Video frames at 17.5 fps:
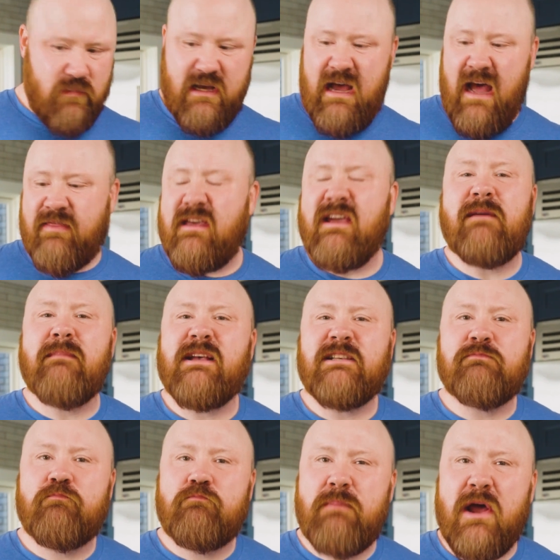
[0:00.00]
I think it
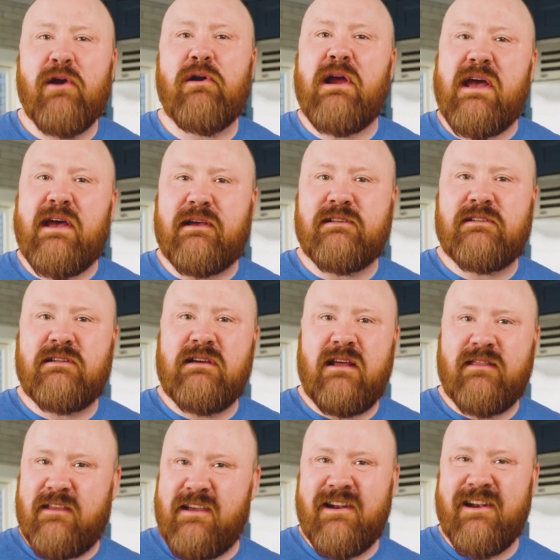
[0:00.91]
makes better eggs.
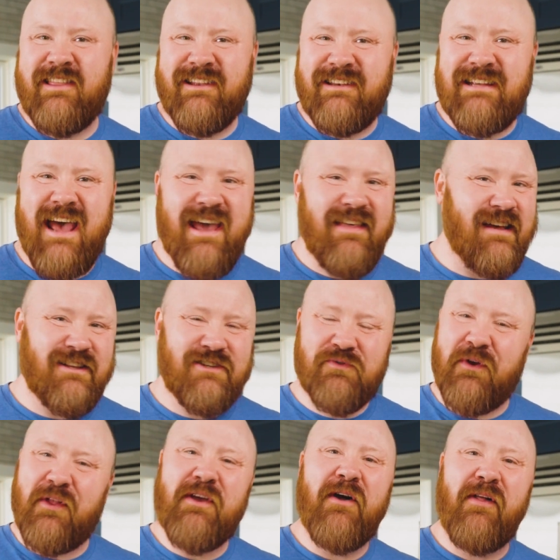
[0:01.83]
At the end of the day, that's
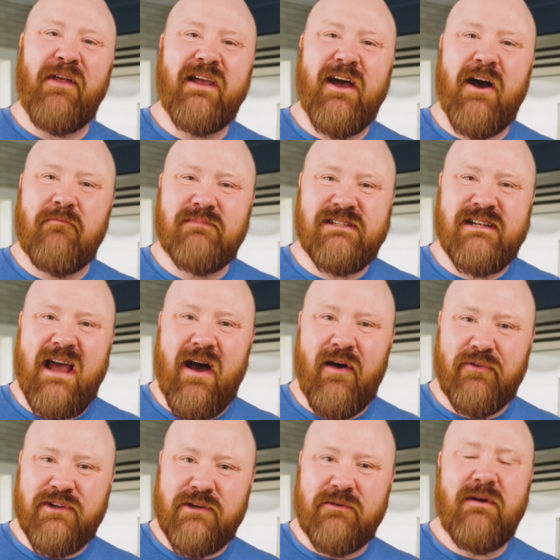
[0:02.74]
really all it comes
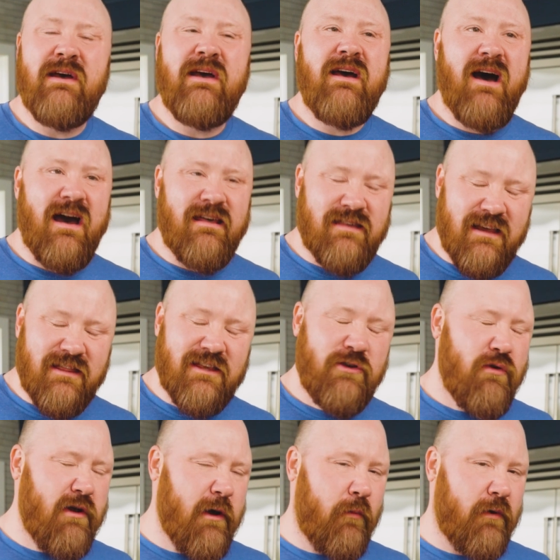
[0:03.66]
down to. I think that
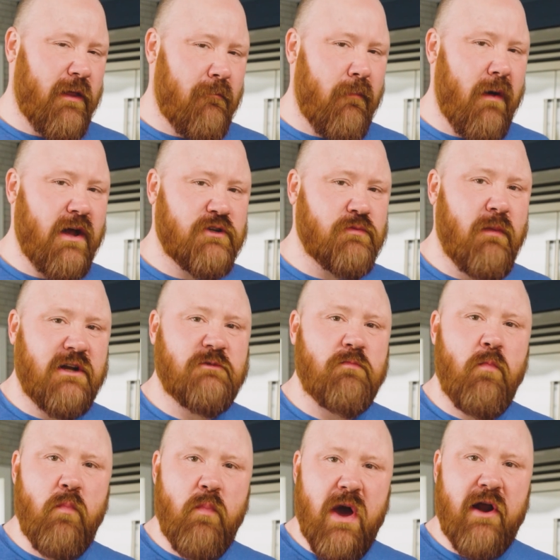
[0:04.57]
you end up with a much, much
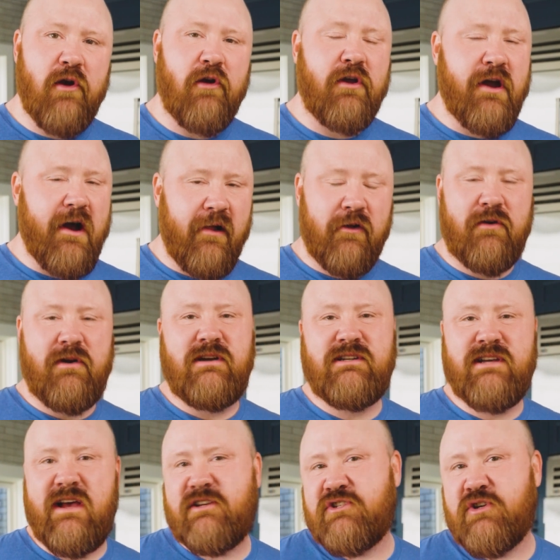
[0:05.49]
better color and
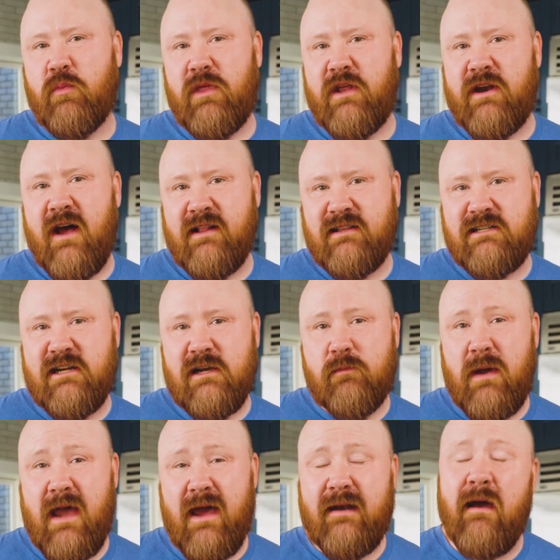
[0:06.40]
texture with a non-stick
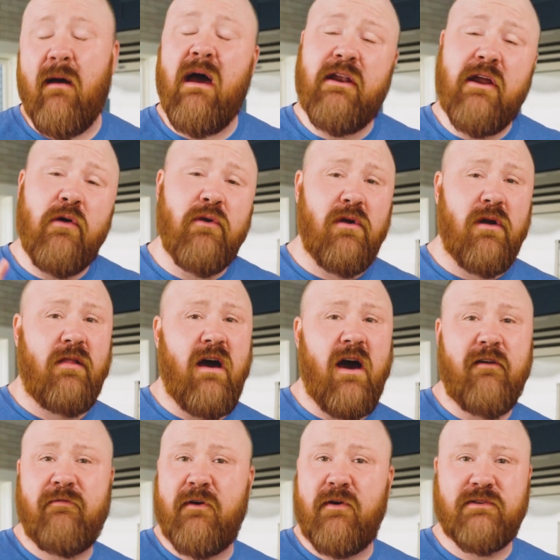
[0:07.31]
pan. Now, I know there are a lot
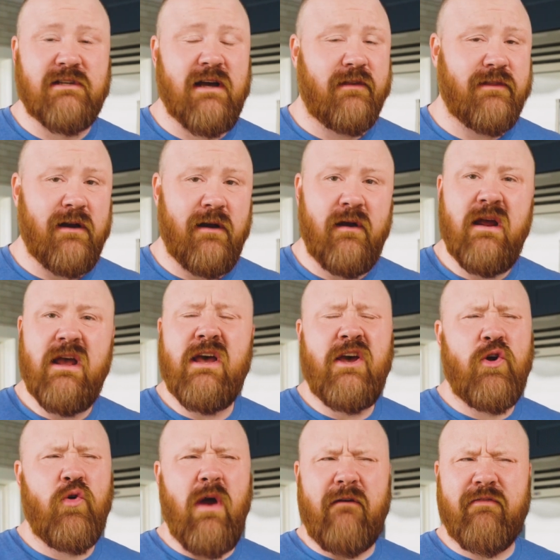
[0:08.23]
of folks out there
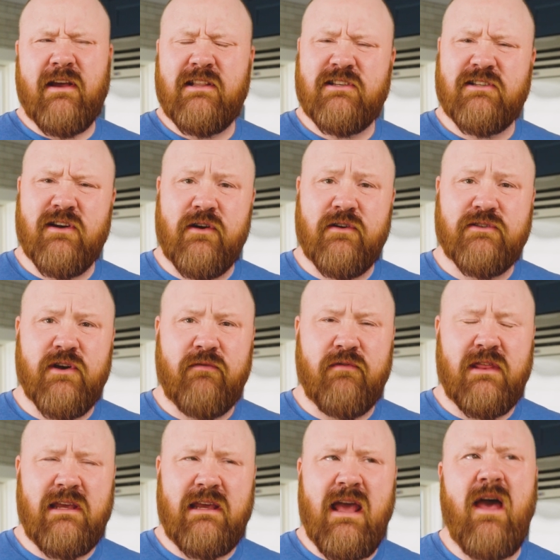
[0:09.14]
who have concerns over
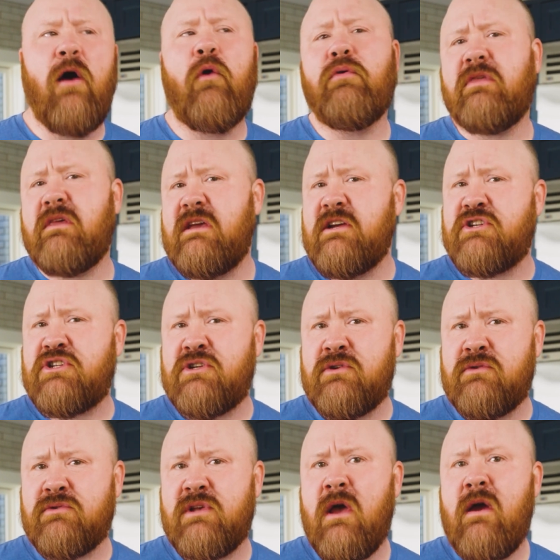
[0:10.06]
the health
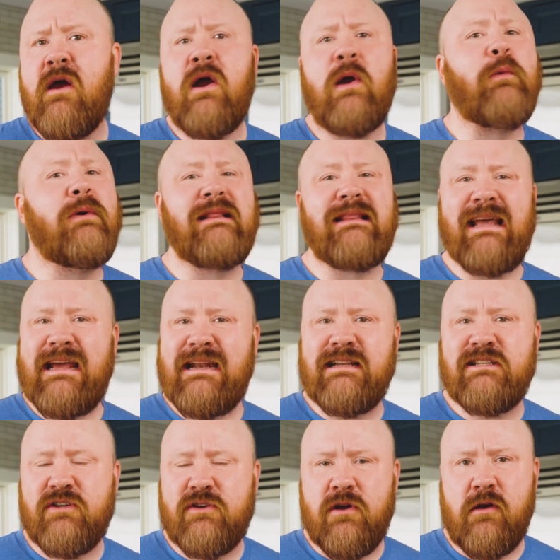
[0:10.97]
issues
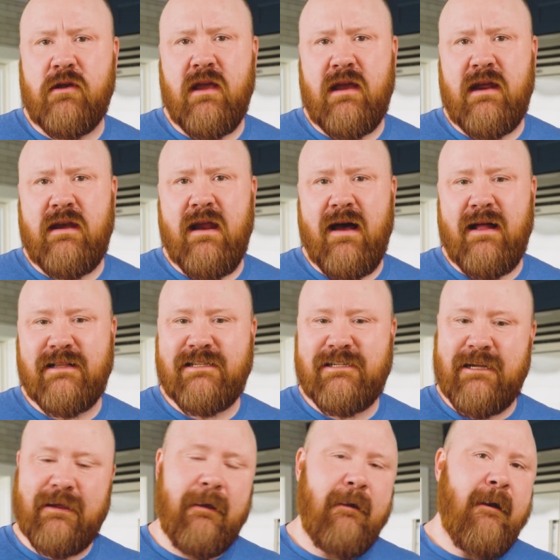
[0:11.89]
related to cooking in
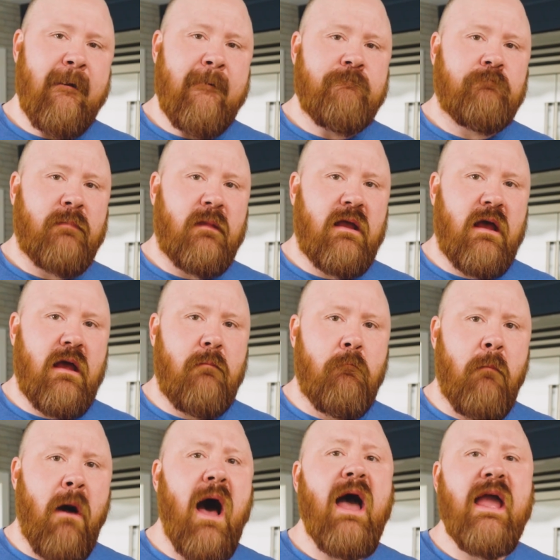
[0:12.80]
non-stick.
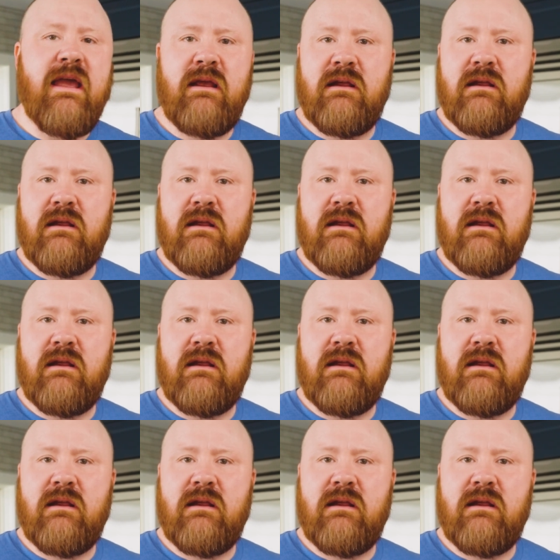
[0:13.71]
My